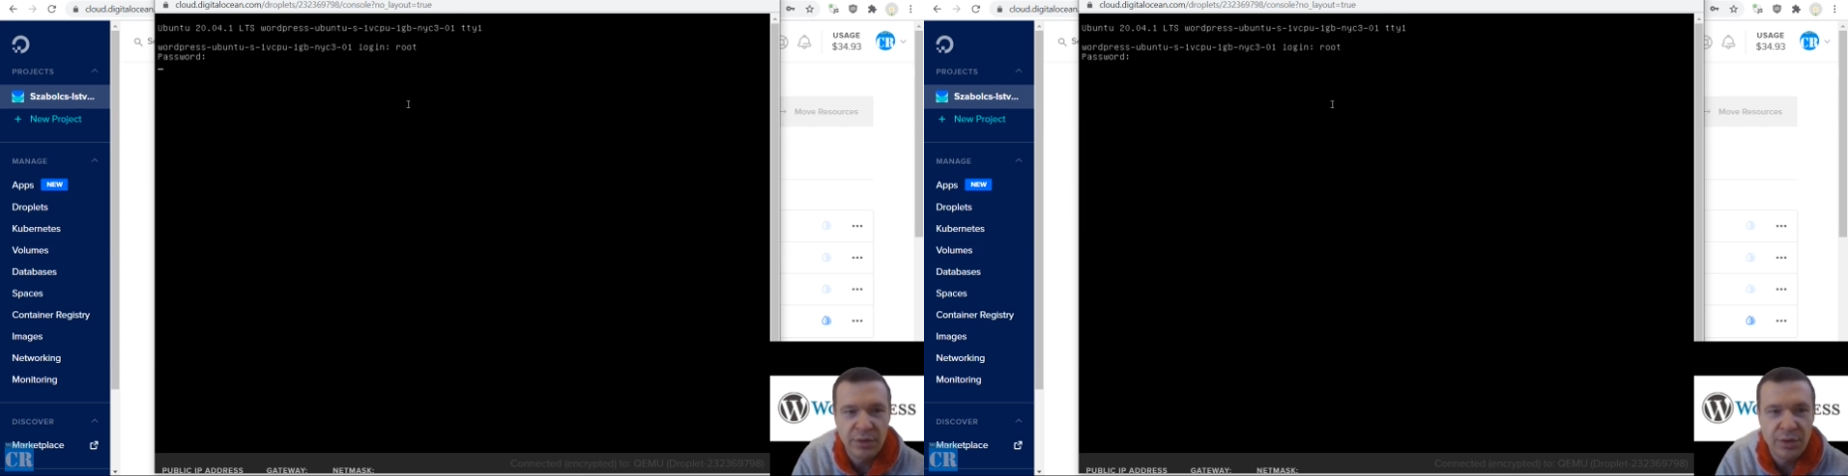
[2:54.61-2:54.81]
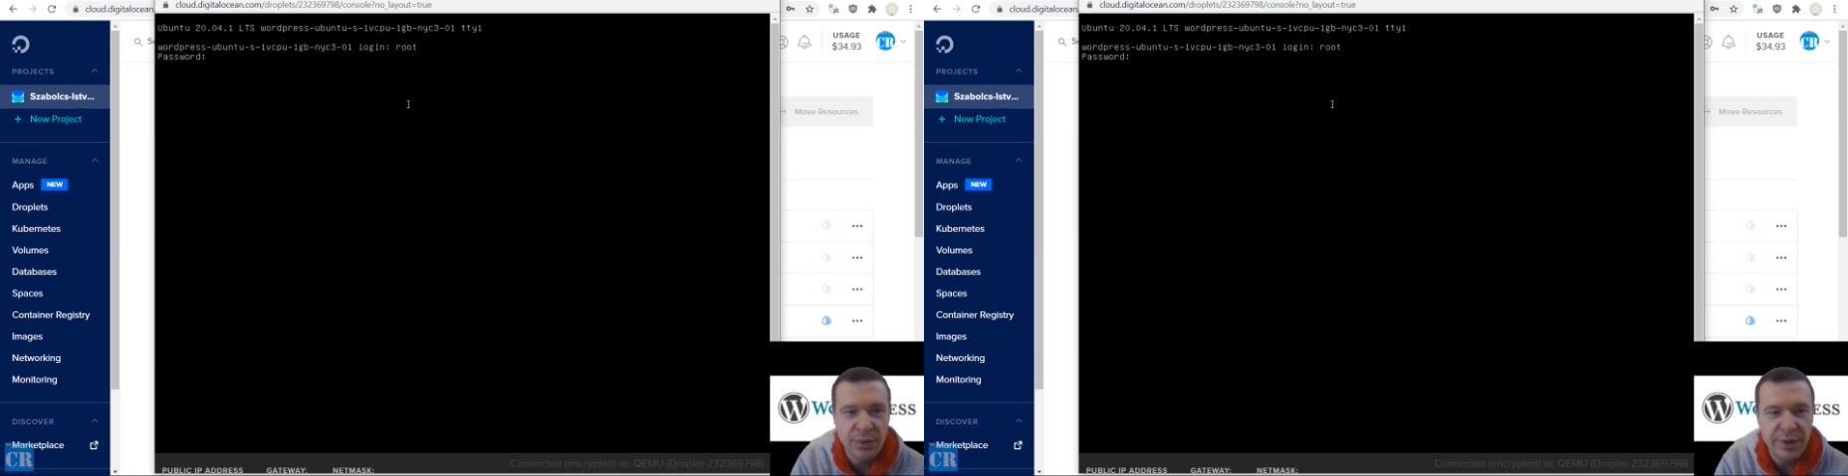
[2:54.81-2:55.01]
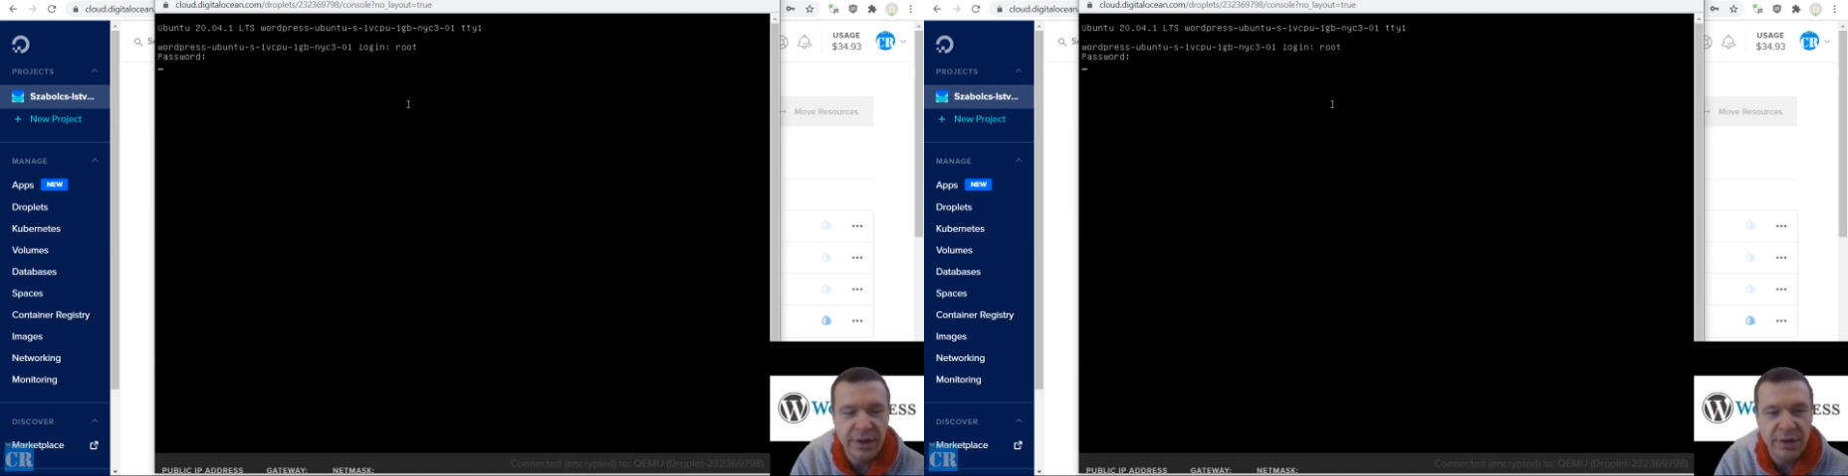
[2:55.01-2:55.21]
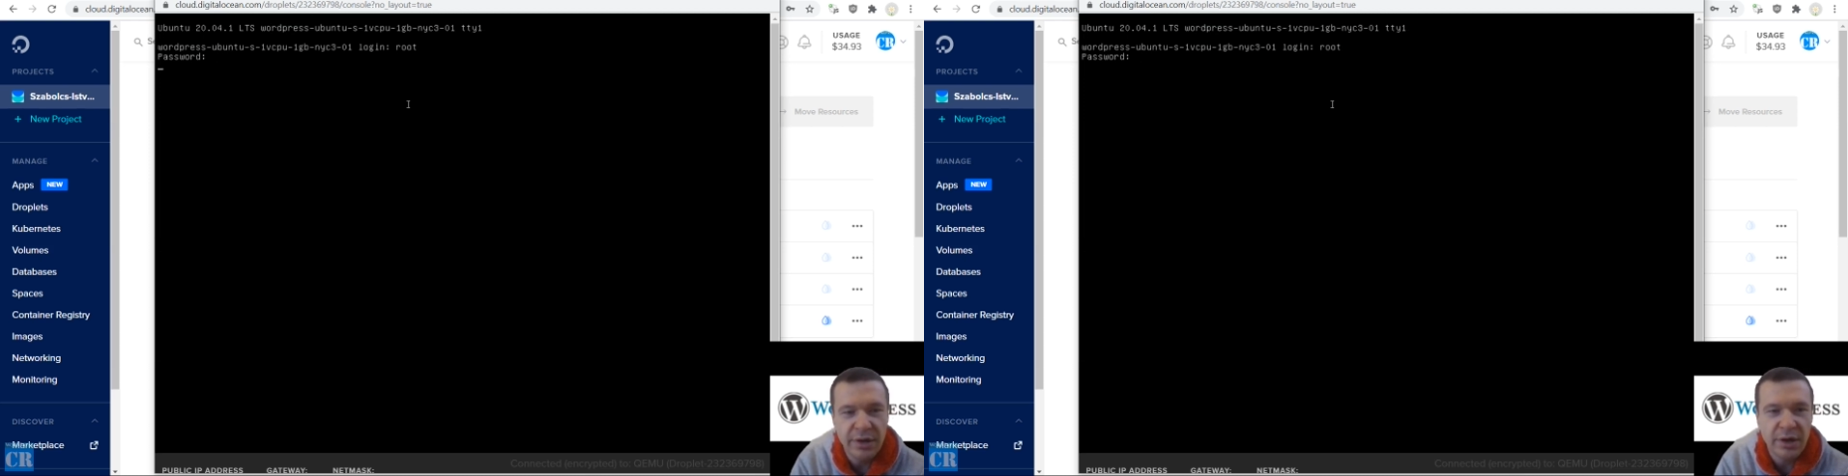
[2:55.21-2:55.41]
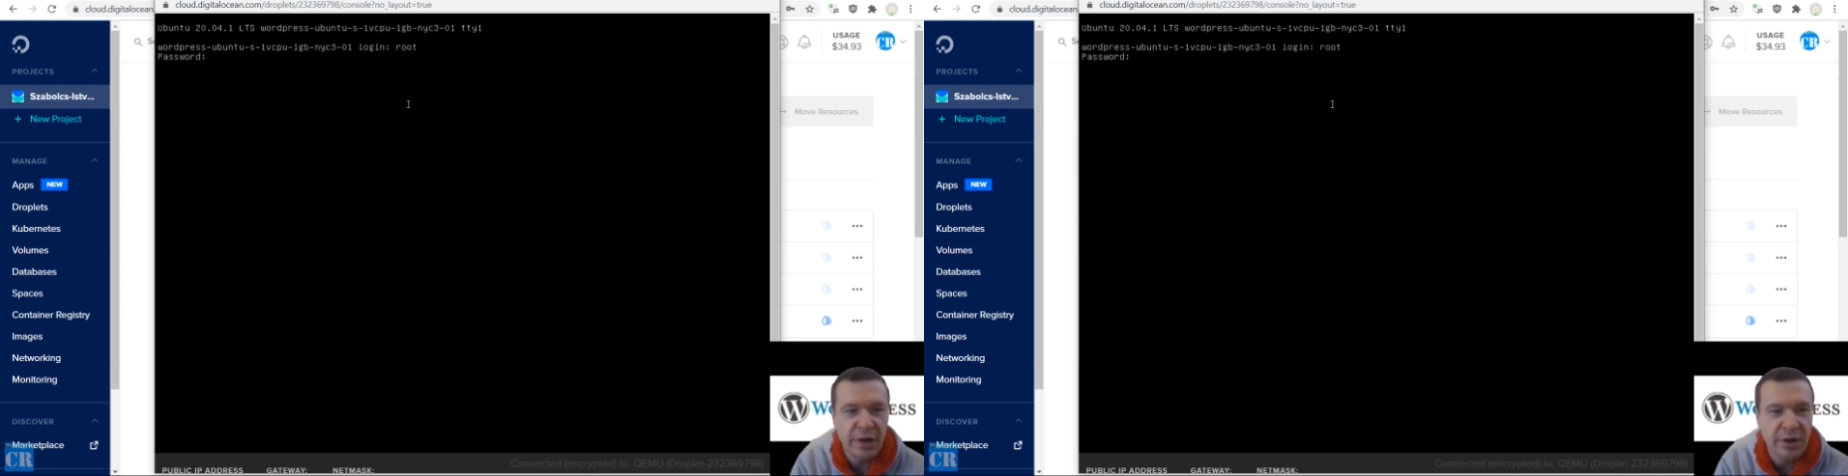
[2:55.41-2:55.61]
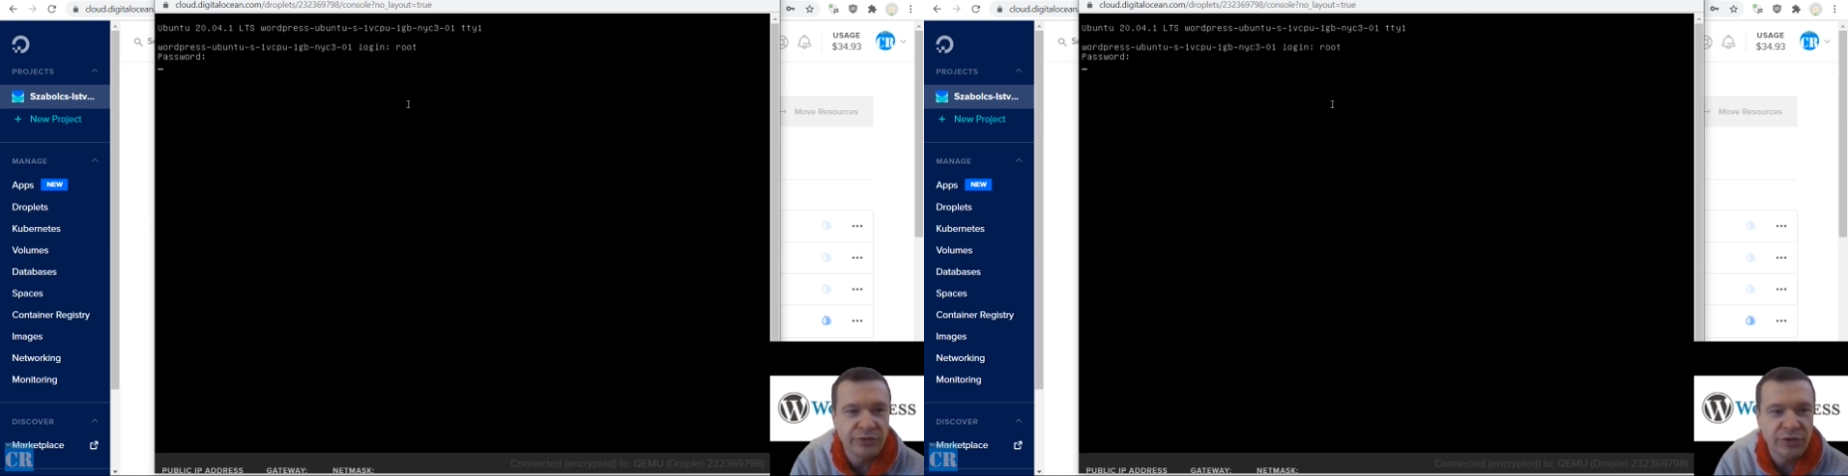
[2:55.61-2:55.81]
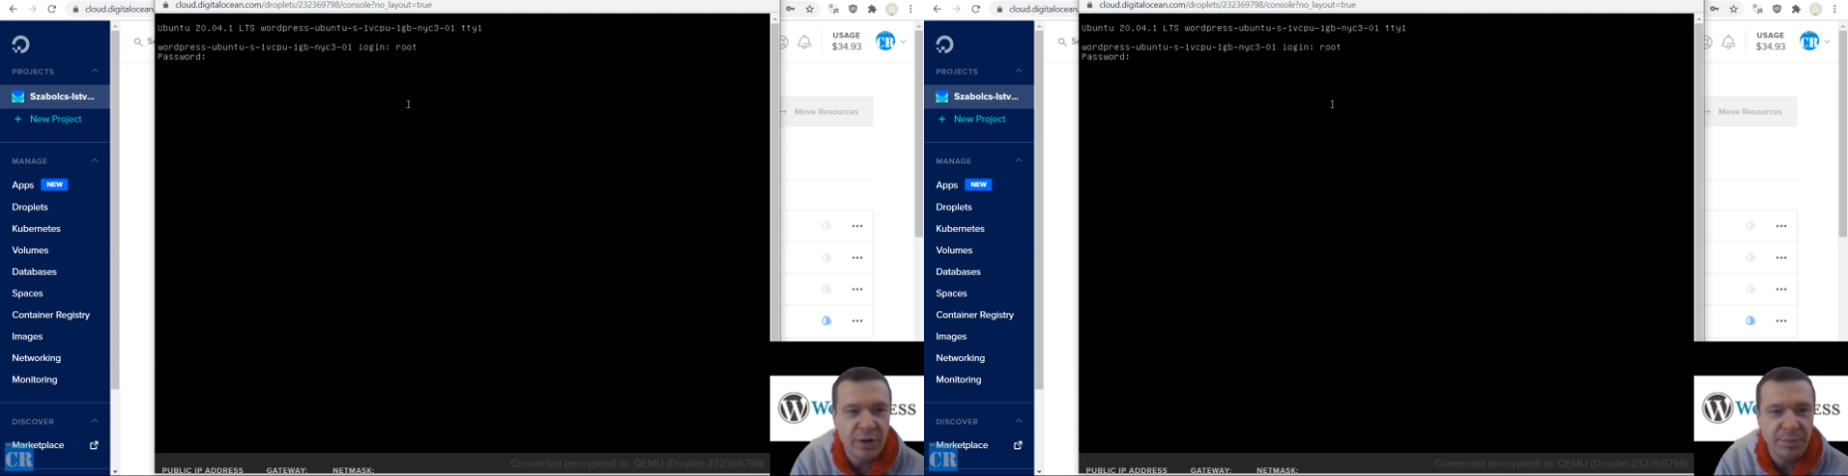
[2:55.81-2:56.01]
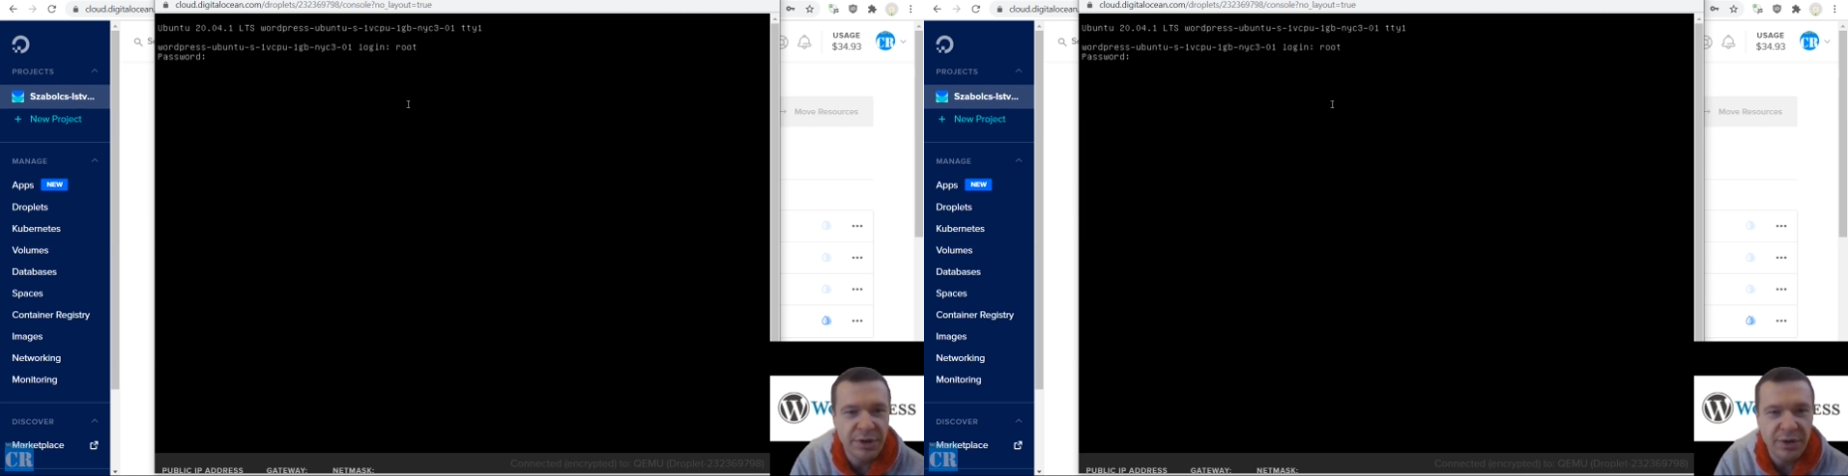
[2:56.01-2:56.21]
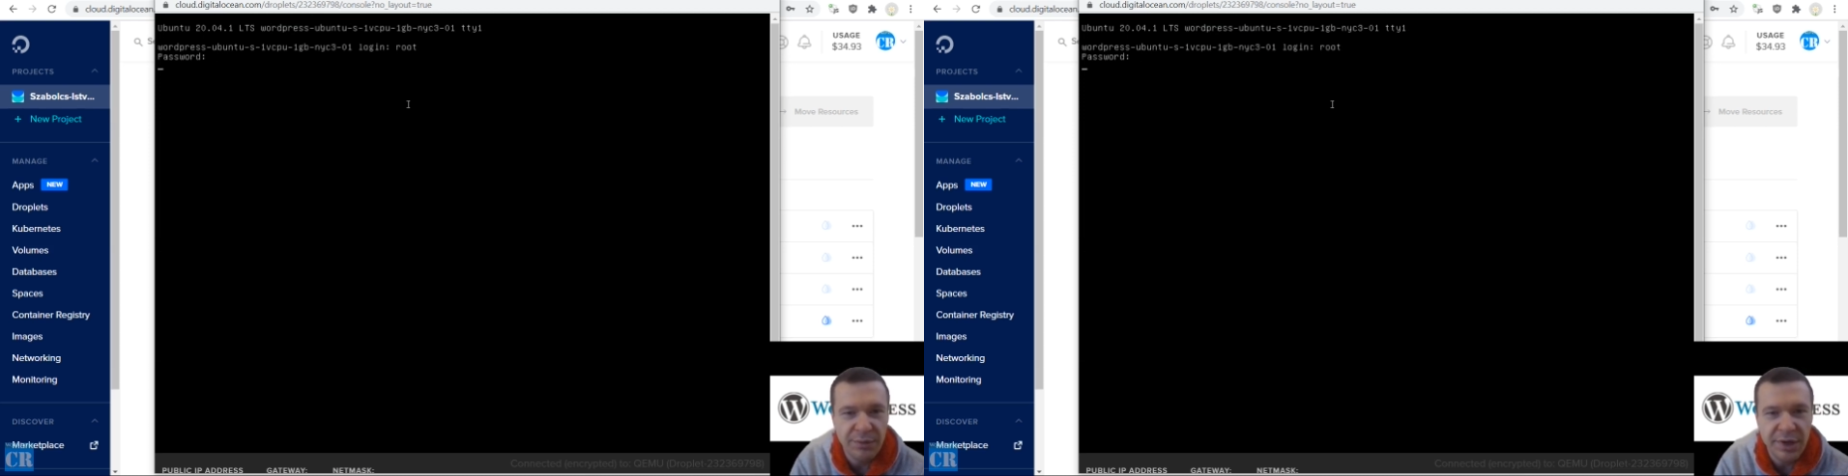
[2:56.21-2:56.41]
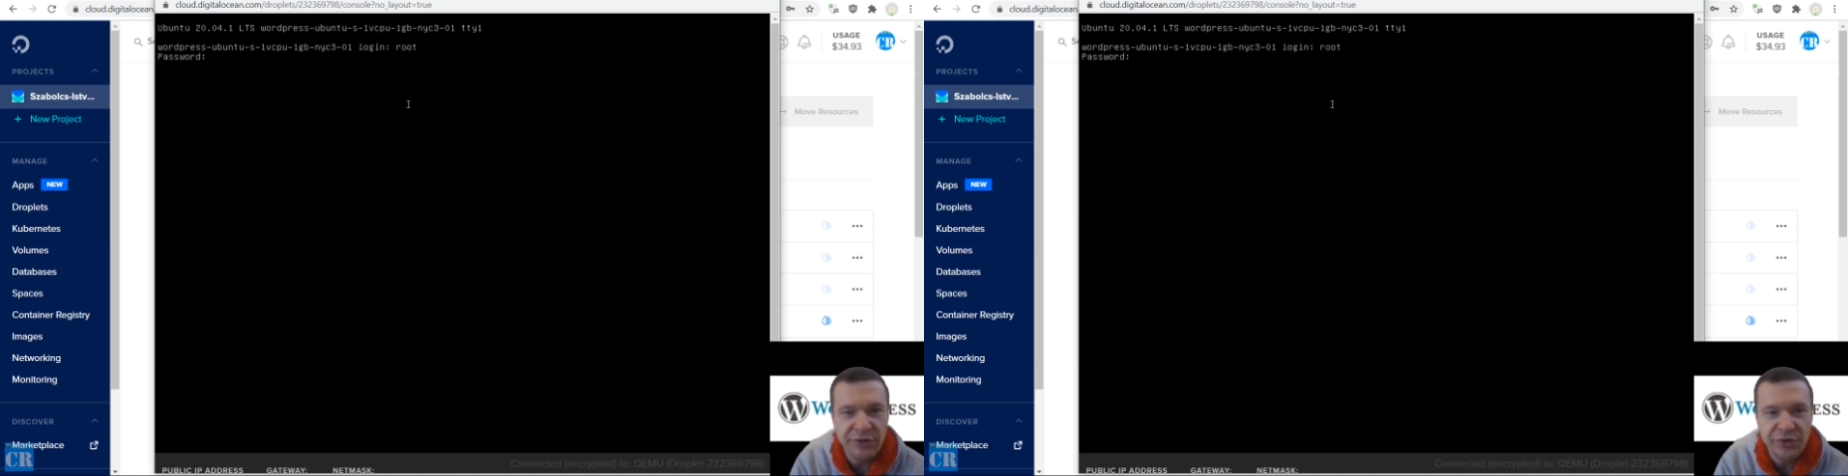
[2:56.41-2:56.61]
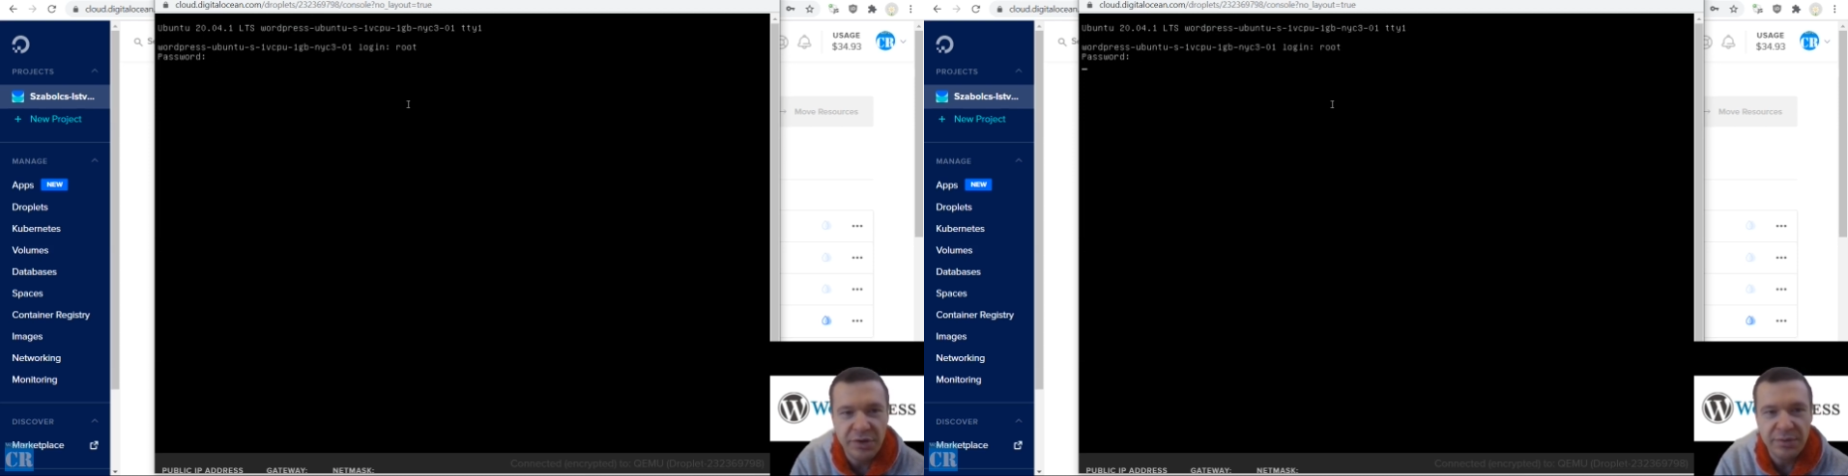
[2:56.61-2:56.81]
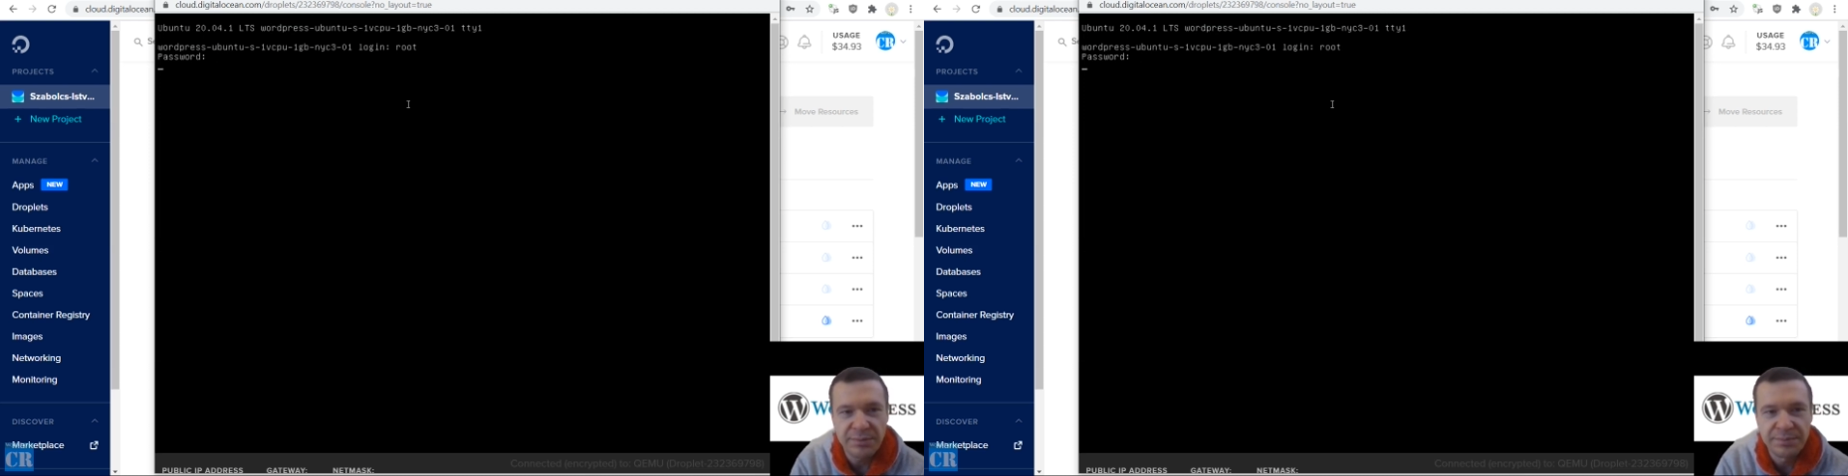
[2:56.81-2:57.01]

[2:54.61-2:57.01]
during the droplet creation.